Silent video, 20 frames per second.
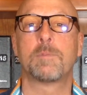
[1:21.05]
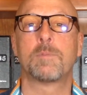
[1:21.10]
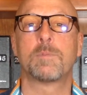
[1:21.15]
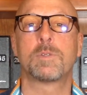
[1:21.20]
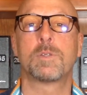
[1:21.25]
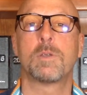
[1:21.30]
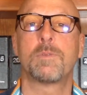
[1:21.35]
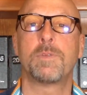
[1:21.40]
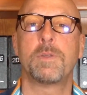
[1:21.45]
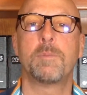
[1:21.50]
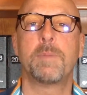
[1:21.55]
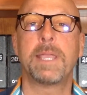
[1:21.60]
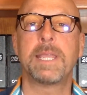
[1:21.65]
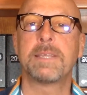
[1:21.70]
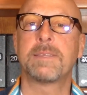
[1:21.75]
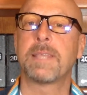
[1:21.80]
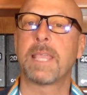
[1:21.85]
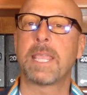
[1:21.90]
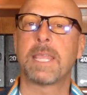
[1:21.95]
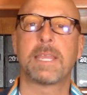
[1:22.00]
So if you
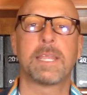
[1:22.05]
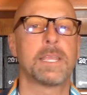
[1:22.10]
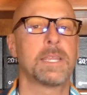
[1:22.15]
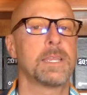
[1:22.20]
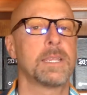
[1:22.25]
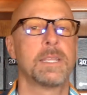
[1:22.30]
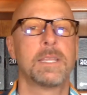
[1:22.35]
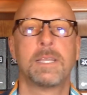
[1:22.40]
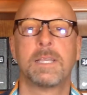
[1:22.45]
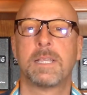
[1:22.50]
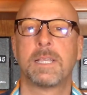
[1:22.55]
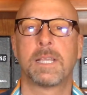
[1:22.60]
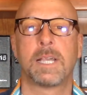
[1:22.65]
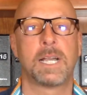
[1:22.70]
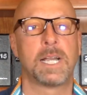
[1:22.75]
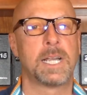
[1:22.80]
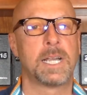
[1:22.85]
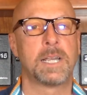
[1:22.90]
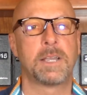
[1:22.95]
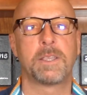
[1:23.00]
maintain it,
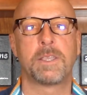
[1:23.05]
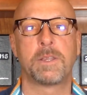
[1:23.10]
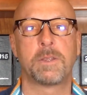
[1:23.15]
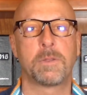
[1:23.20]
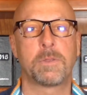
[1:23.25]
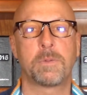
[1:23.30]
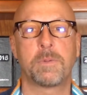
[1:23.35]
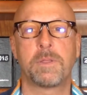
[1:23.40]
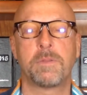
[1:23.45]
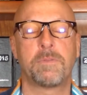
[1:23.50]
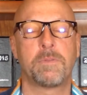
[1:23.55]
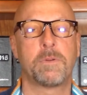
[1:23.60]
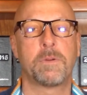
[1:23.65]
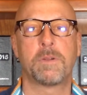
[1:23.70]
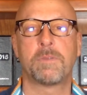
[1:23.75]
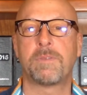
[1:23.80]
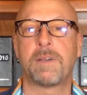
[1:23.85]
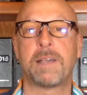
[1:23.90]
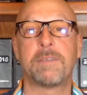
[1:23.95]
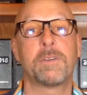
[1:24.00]
$3,
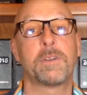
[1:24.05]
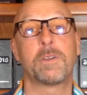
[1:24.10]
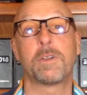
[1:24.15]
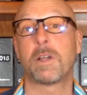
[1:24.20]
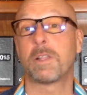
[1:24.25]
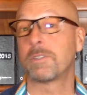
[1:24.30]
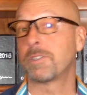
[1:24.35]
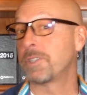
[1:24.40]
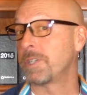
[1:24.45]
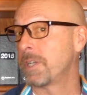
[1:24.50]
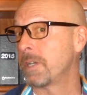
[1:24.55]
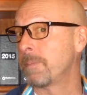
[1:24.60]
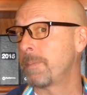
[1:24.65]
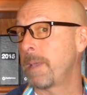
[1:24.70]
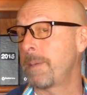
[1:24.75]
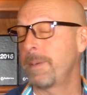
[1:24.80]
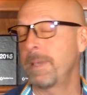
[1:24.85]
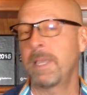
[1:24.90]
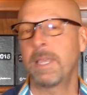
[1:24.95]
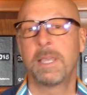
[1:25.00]
$4, $500 a year
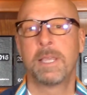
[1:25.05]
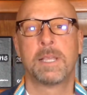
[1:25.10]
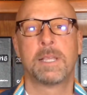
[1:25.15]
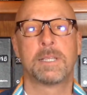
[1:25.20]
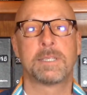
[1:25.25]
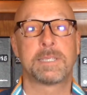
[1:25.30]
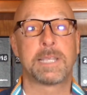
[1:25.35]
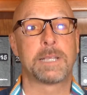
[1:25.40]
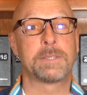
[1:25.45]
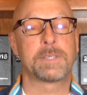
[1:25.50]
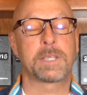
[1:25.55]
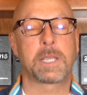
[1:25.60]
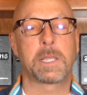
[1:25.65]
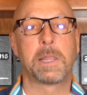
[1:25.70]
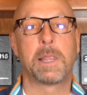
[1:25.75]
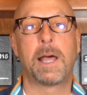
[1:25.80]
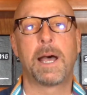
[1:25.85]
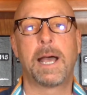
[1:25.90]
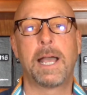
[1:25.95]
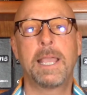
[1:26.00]
maybe, sounds like a
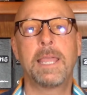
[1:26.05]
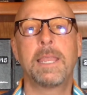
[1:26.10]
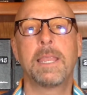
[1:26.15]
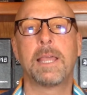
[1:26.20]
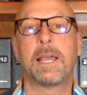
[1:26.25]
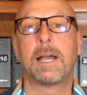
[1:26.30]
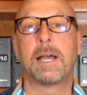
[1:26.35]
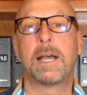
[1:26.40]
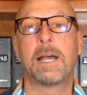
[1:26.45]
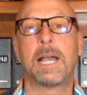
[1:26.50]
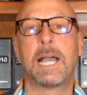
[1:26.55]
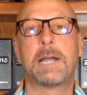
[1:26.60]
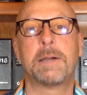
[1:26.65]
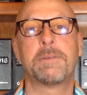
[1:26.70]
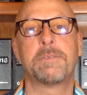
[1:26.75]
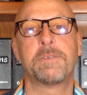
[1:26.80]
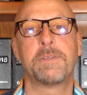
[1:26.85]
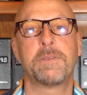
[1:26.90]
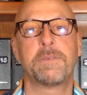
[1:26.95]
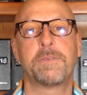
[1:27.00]
lot.
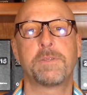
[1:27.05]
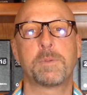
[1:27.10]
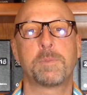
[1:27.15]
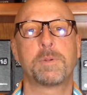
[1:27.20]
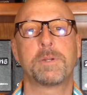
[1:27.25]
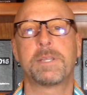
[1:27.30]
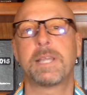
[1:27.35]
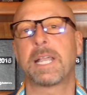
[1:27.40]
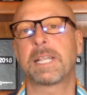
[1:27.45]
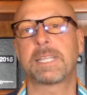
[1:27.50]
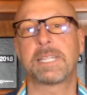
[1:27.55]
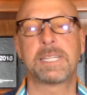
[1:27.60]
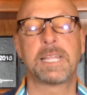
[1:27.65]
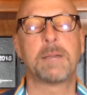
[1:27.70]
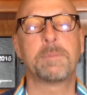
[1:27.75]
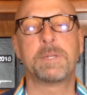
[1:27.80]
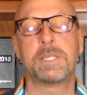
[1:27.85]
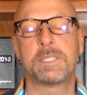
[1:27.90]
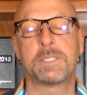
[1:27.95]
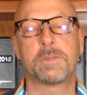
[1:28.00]
However, if you're protecting
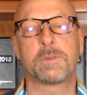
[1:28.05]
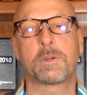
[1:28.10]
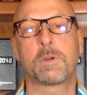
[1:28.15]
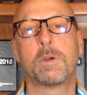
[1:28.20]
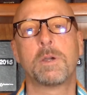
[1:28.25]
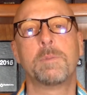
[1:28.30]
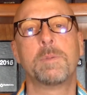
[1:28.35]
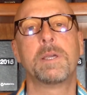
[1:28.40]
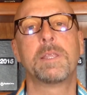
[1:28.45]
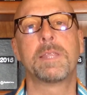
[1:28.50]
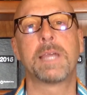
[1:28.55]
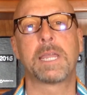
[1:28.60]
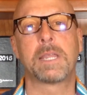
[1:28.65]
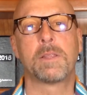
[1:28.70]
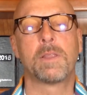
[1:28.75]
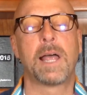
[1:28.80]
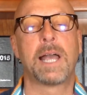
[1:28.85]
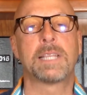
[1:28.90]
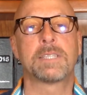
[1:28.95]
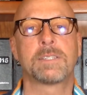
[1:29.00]
that piece of equipment,
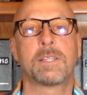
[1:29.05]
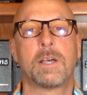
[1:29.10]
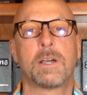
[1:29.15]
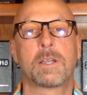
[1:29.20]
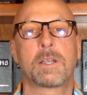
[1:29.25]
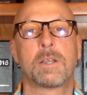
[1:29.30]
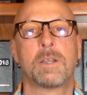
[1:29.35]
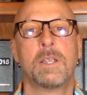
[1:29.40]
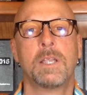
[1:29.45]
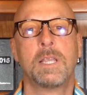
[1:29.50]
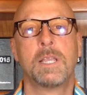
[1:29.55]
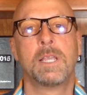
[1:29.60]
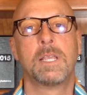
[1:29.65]
that'll last longer.